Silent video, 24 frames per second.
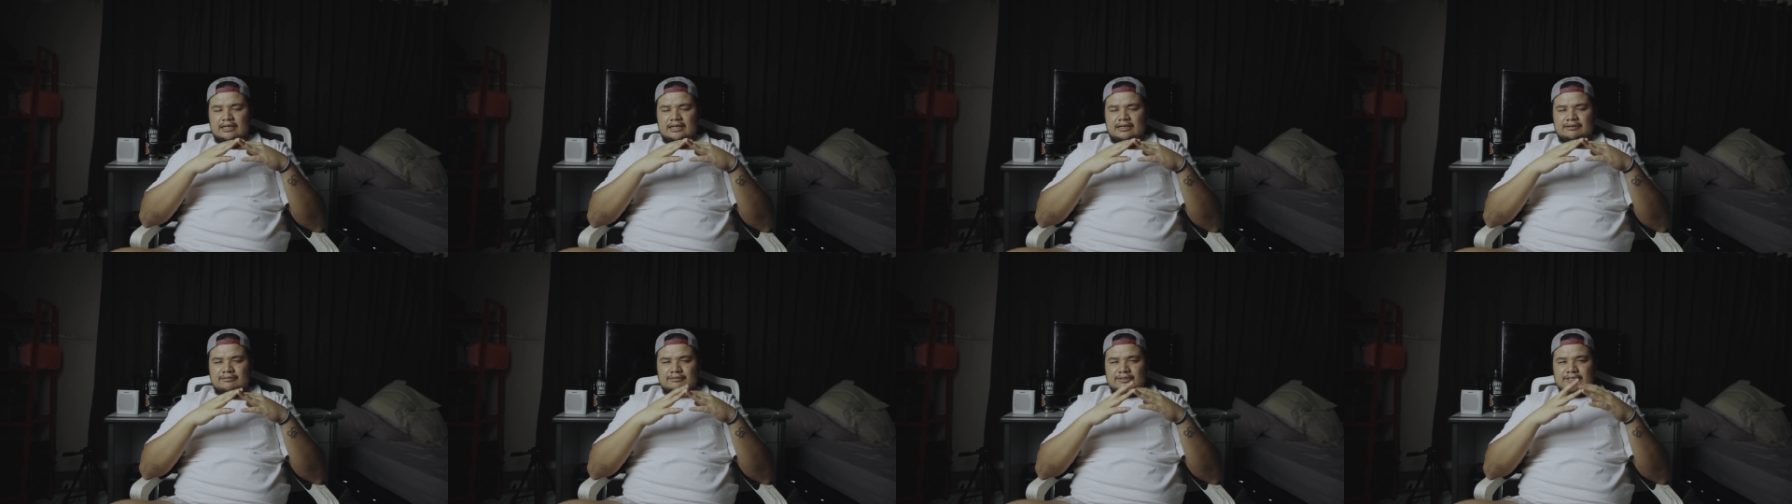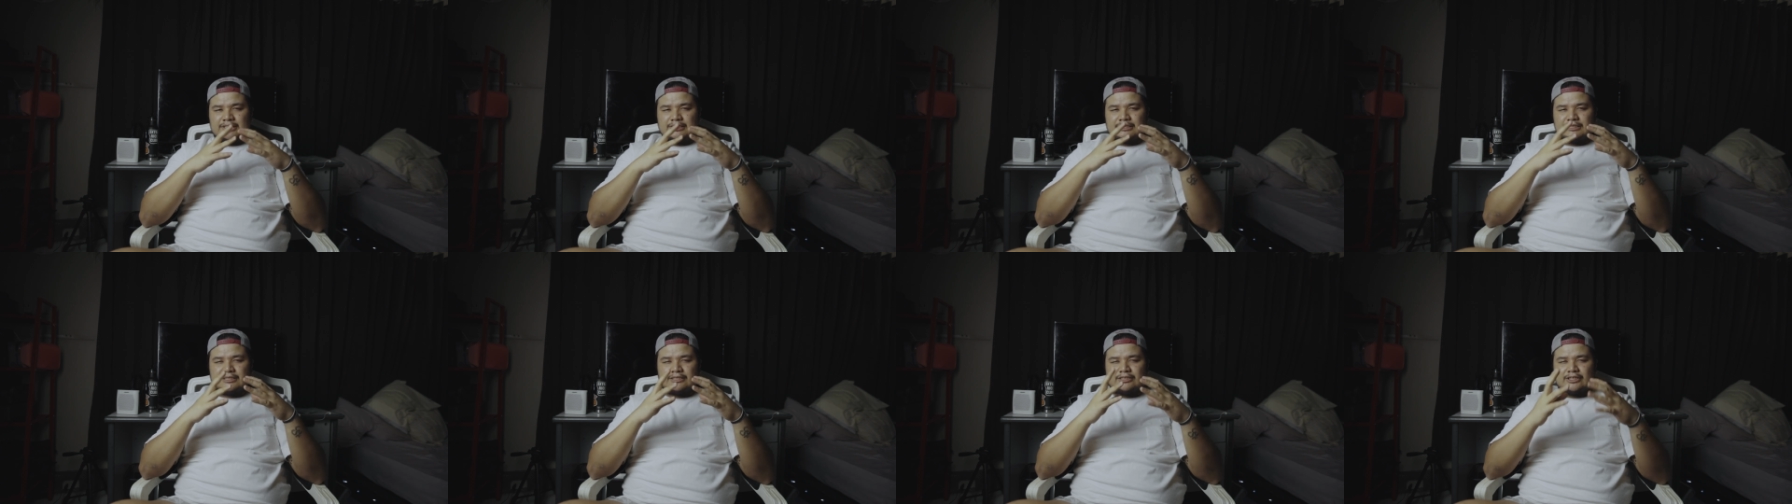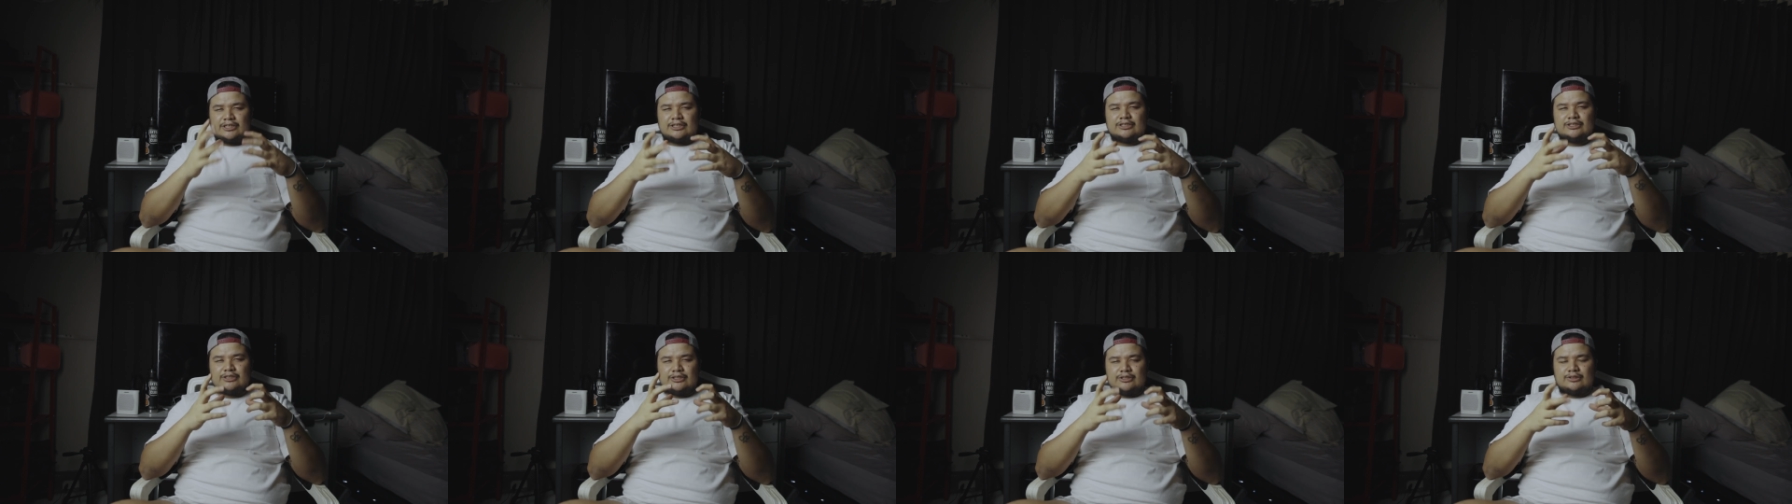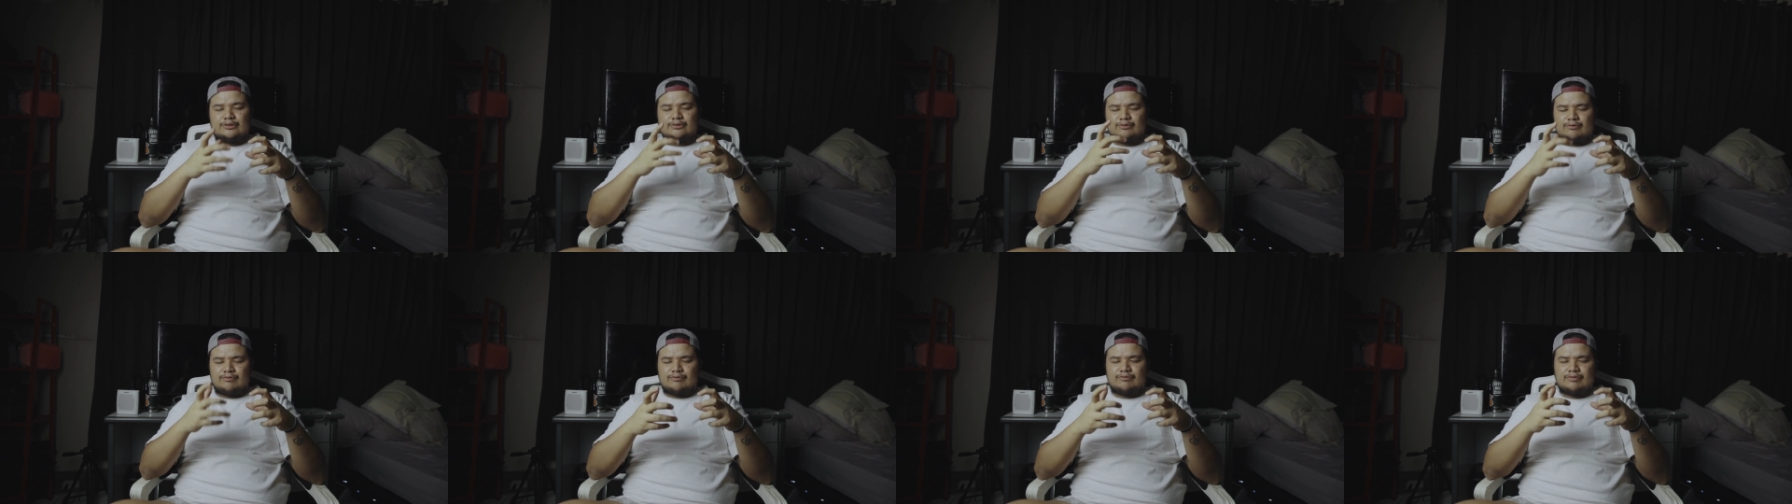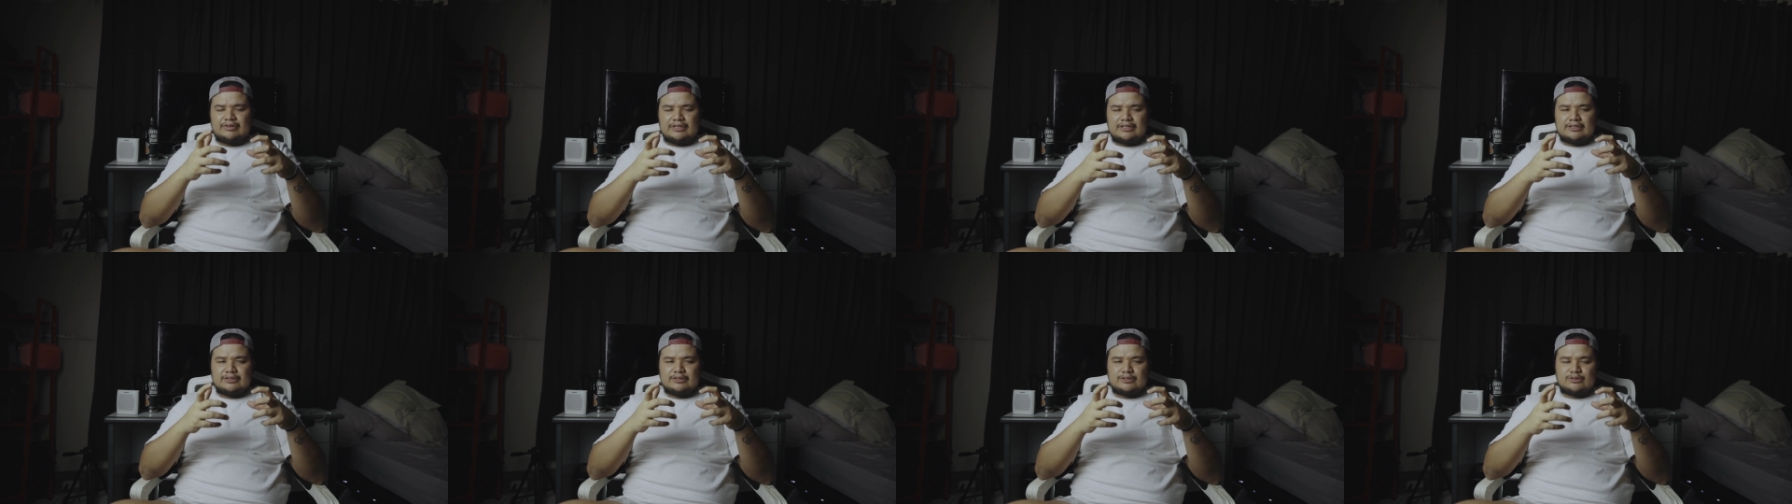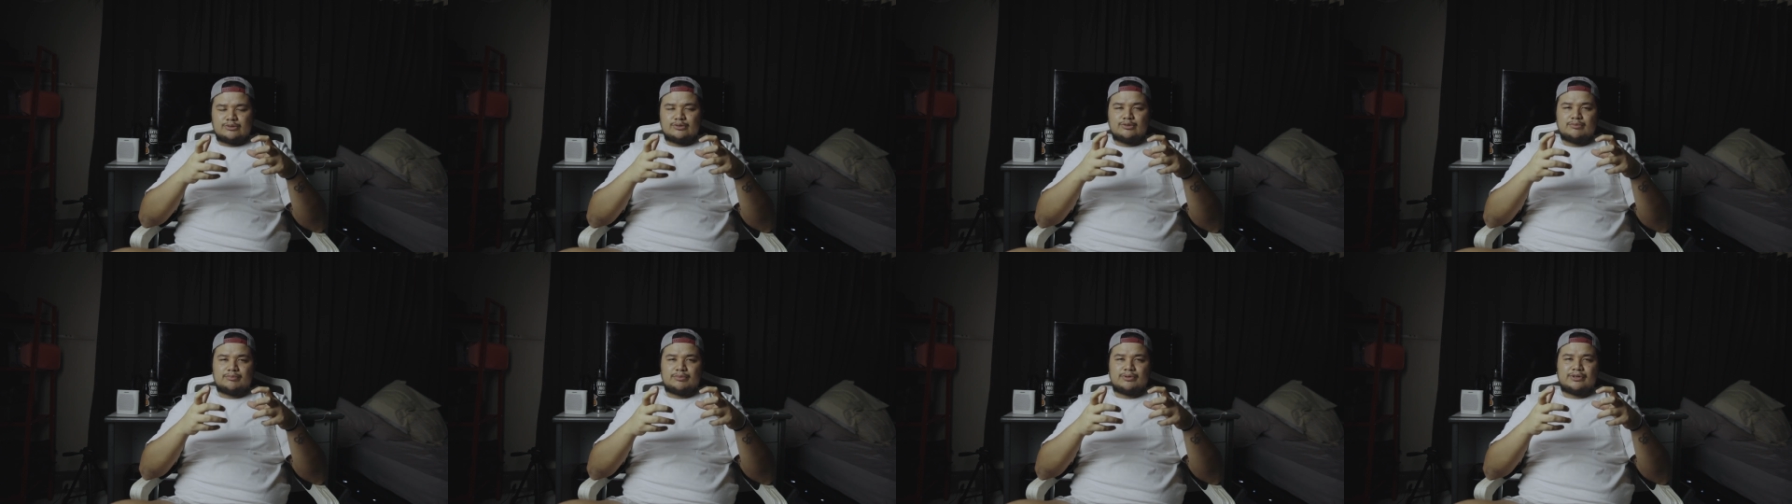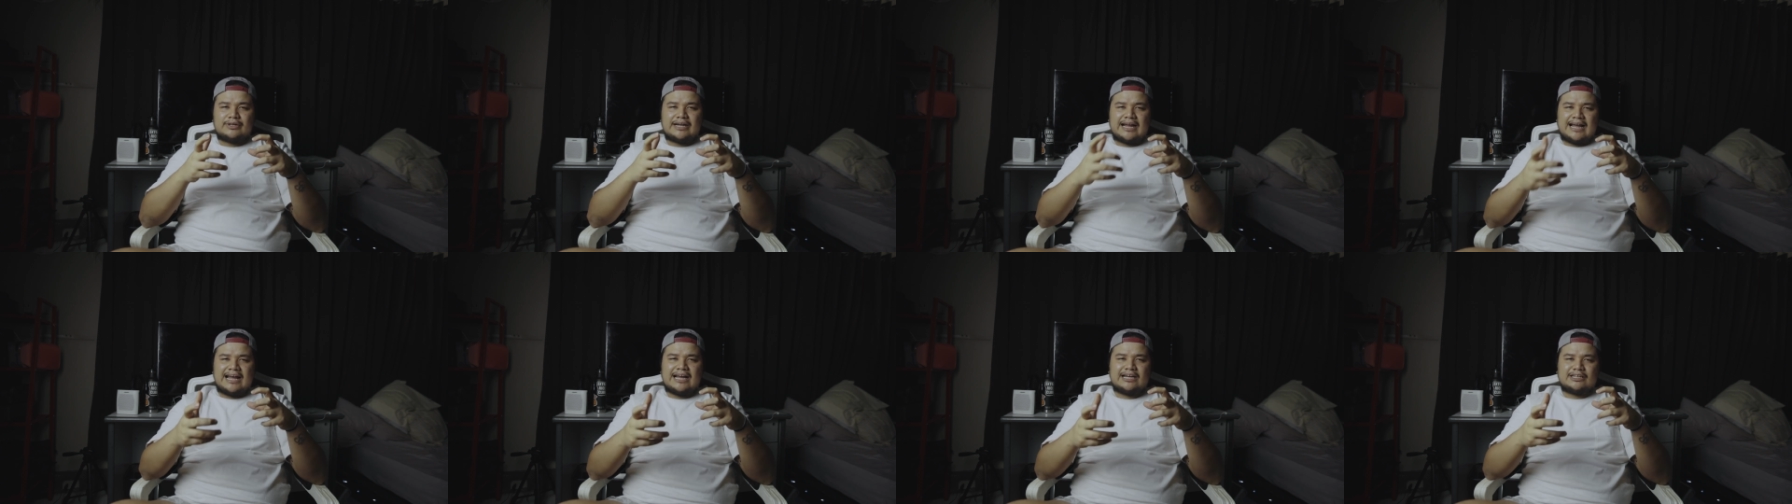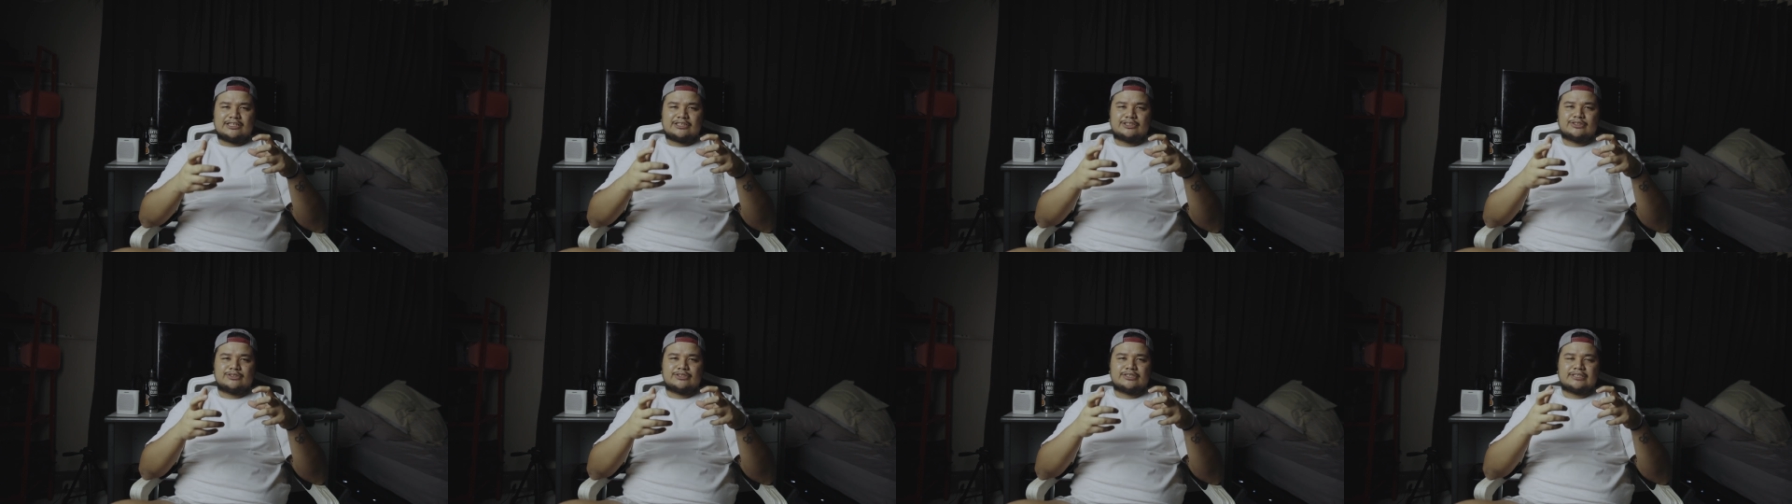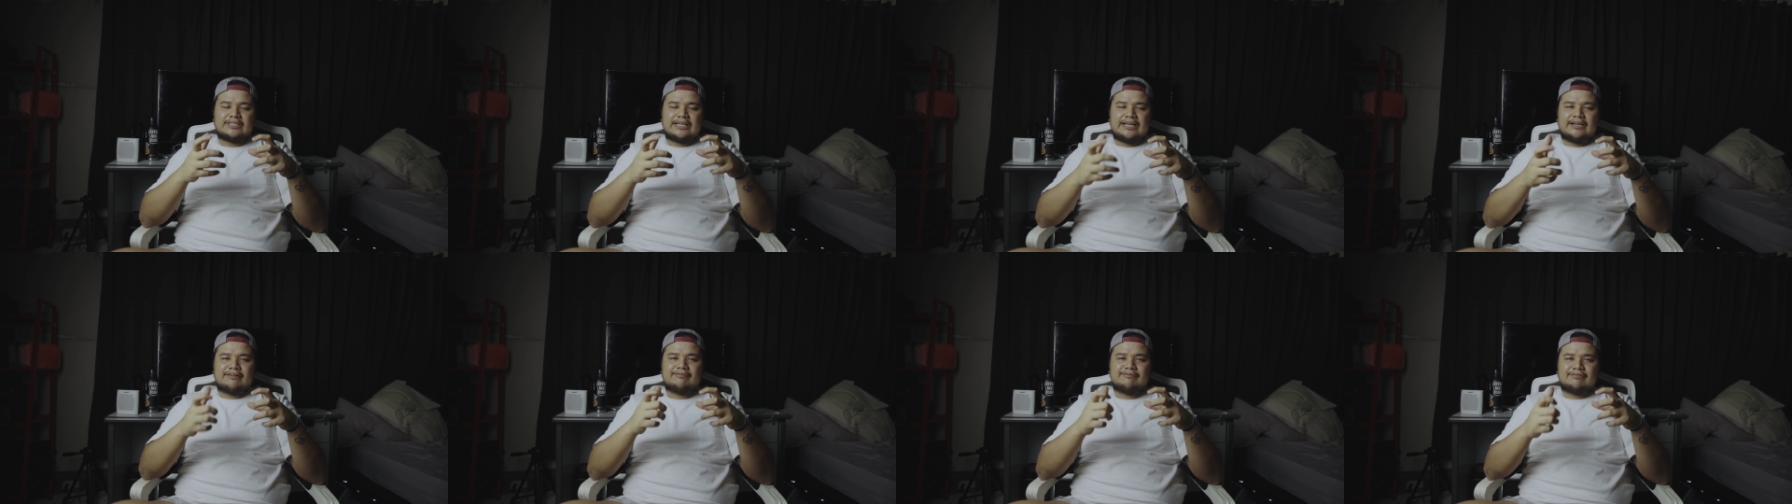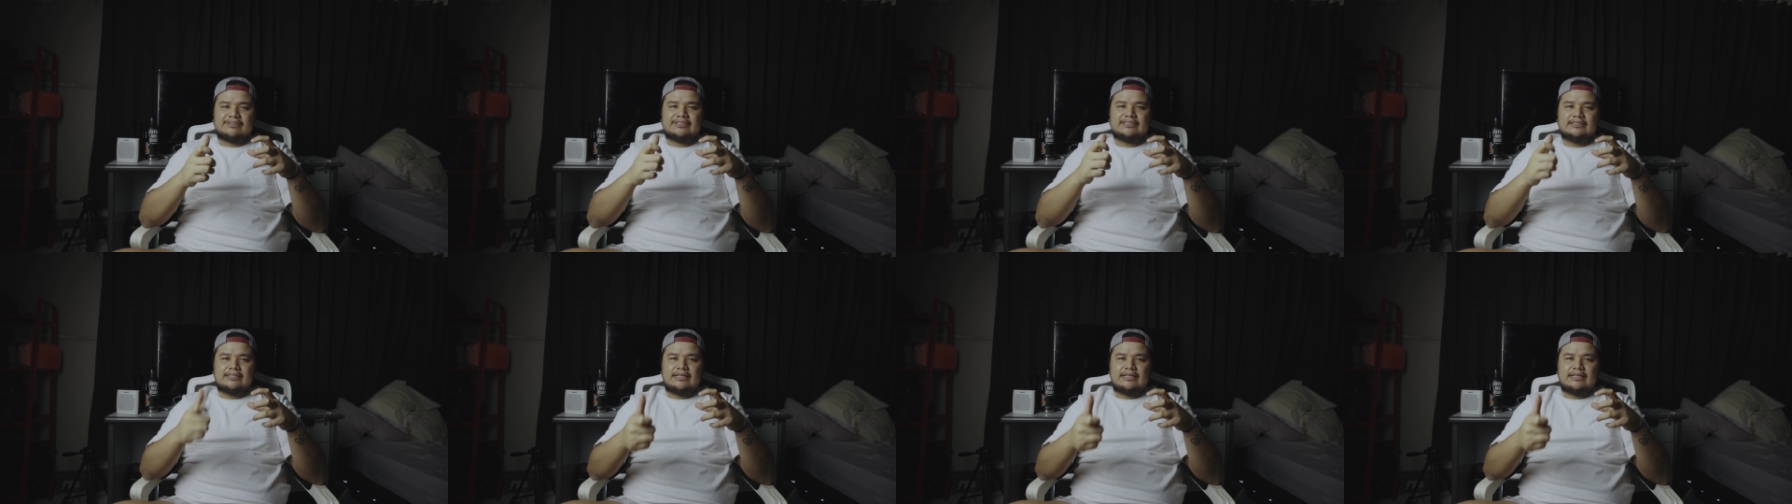I was starting to feel super anxious every